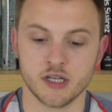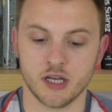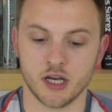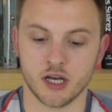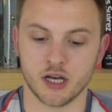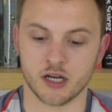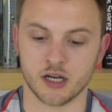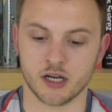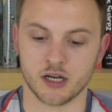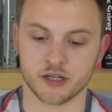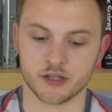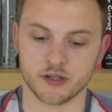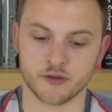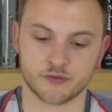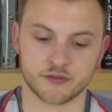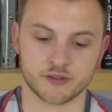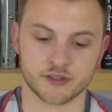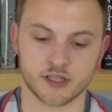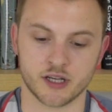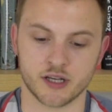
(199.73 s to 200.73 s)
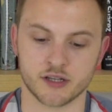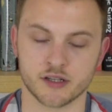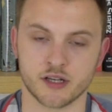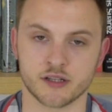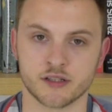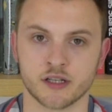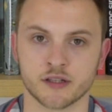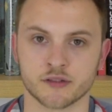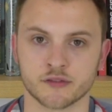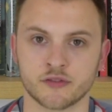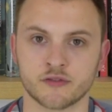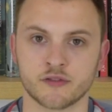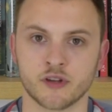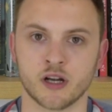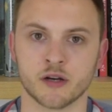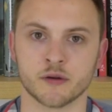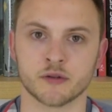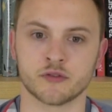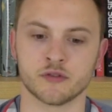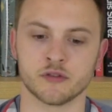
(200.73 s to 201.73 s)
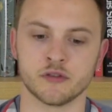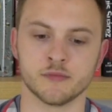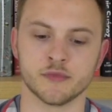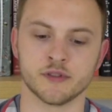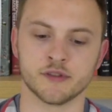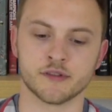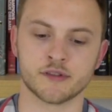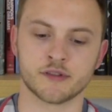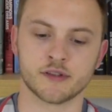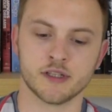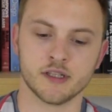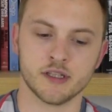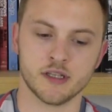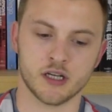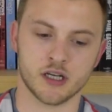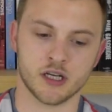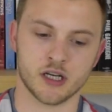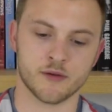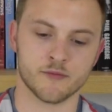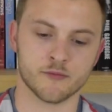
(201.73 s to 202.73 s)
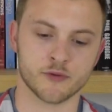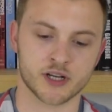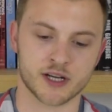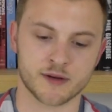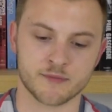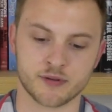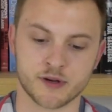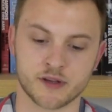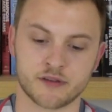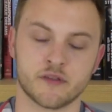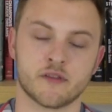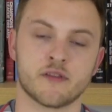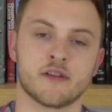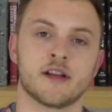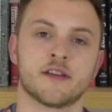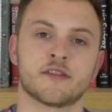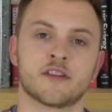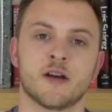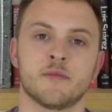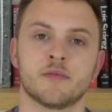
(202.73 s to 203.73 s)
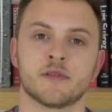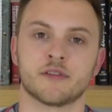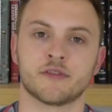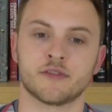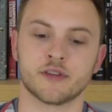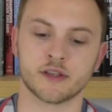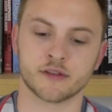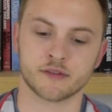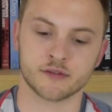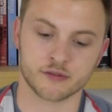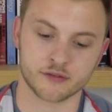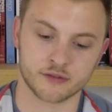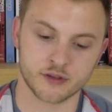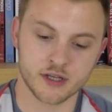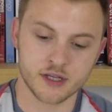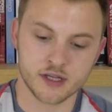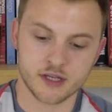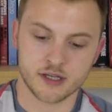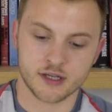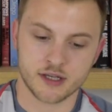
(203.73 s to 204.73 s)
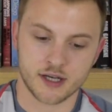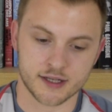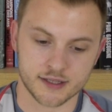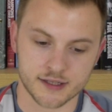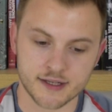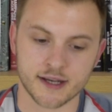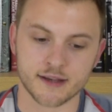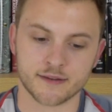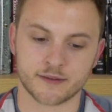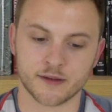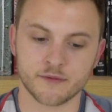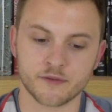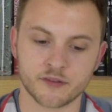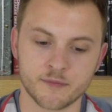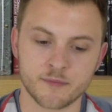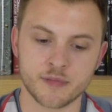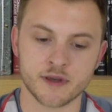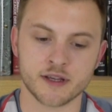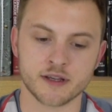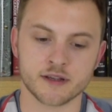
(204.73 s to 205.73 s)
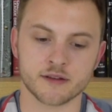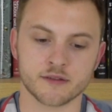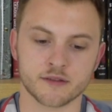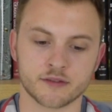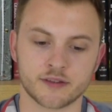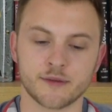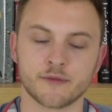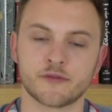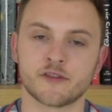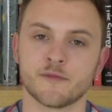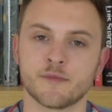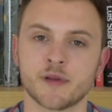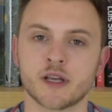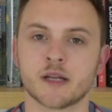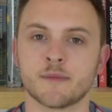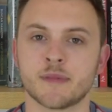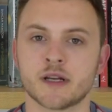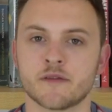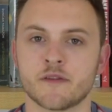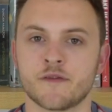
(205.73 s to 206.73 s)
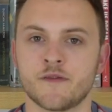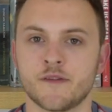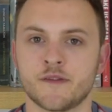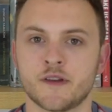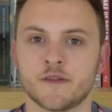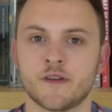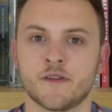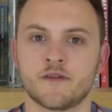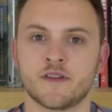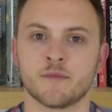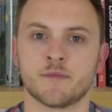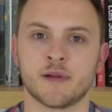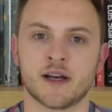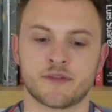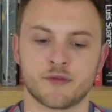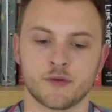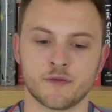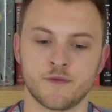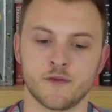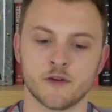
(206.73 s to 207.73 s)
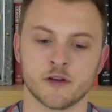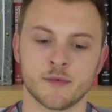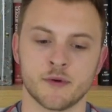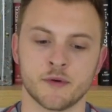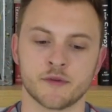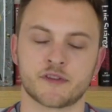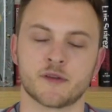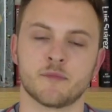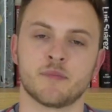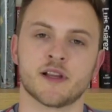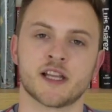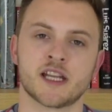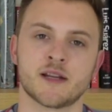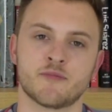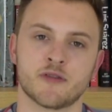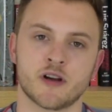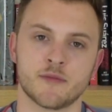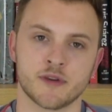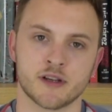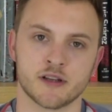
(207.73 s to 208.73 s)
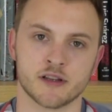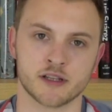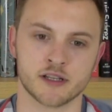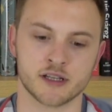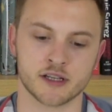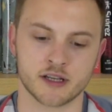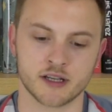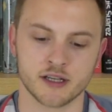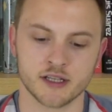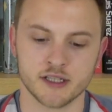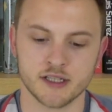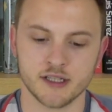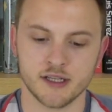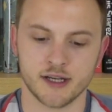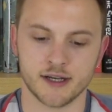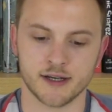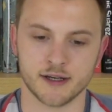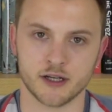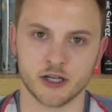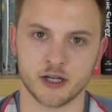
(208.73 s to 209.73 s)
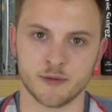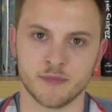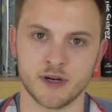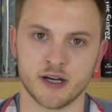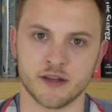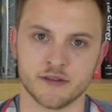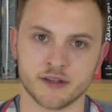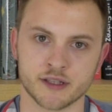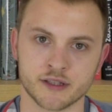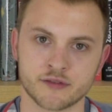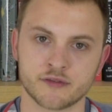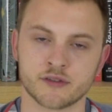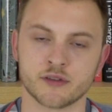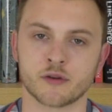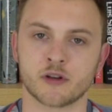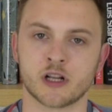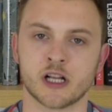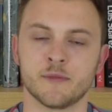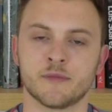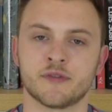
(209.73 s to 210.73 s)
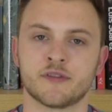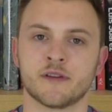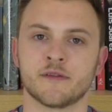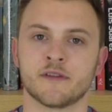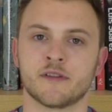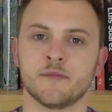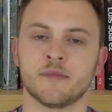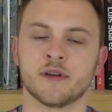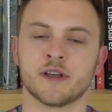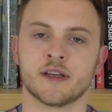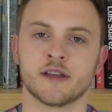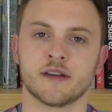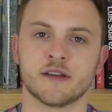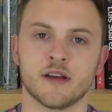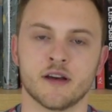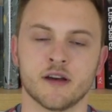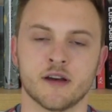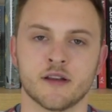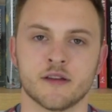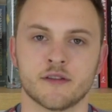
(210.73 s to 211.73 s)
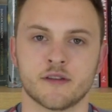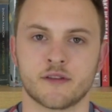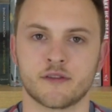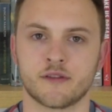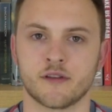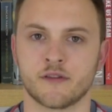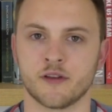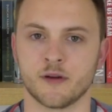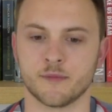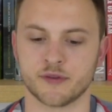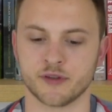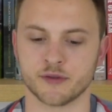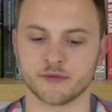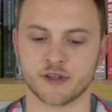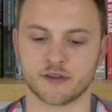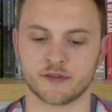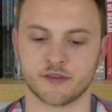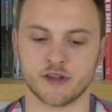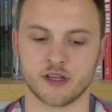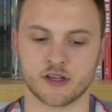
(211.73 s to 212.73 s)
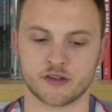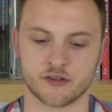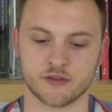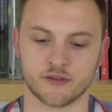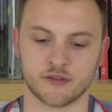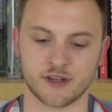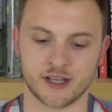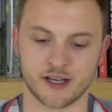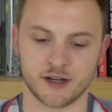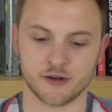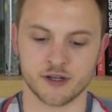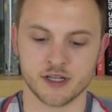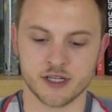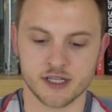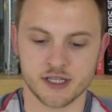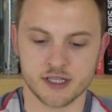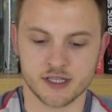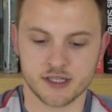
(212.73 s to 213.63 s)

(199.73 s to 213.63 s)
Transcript: Uh, obviously, a, a, young star at Dortmund, um, really impressive over the last couple of seasons. And yeah, it seems to be seems to have been a bit of a 50-50 battle for him. He wants to play in the Premier League, um, and these two clubs seem to be uh, the, the top two destinations now.